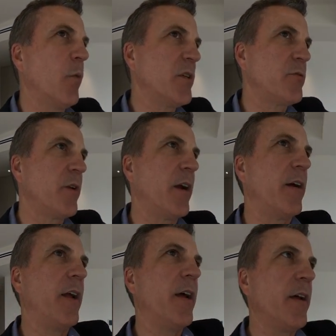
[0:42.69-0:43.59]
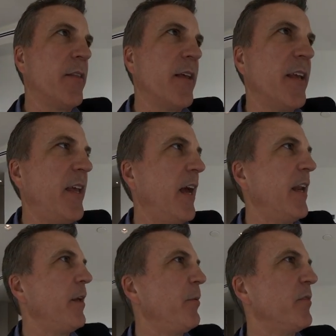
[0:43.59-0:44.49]
Westwood area, the
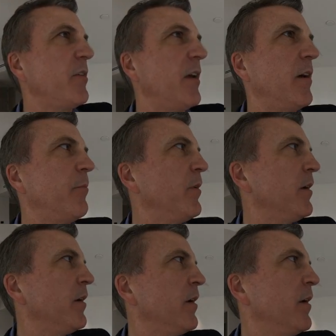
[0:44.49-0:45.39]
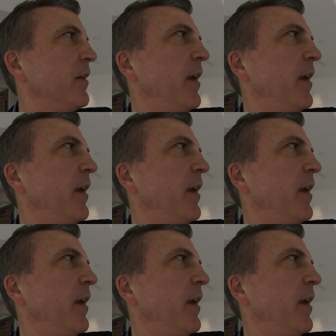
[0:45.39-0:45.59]
Getty Museum,